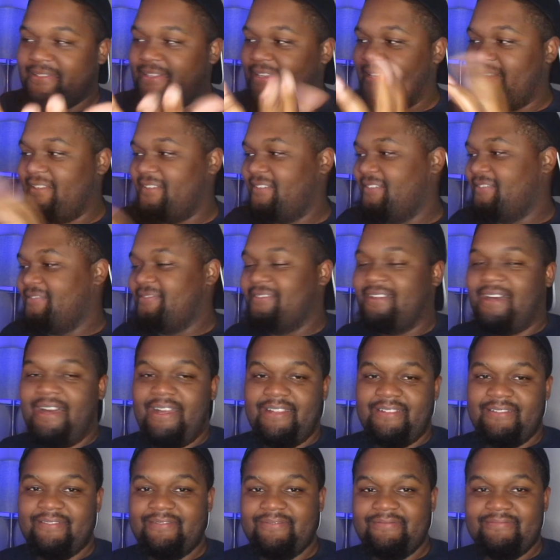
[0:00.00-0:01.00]
at all.
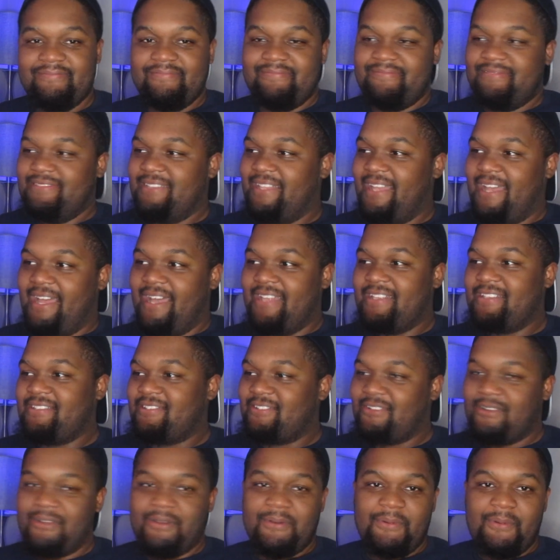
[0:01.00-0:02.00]
I
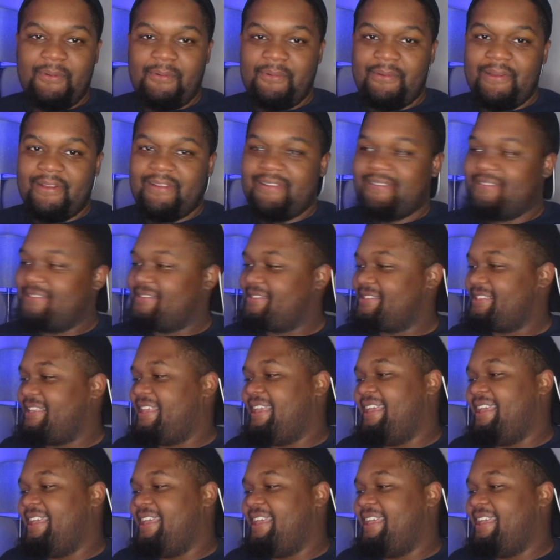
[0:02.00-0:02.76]
struggle with words.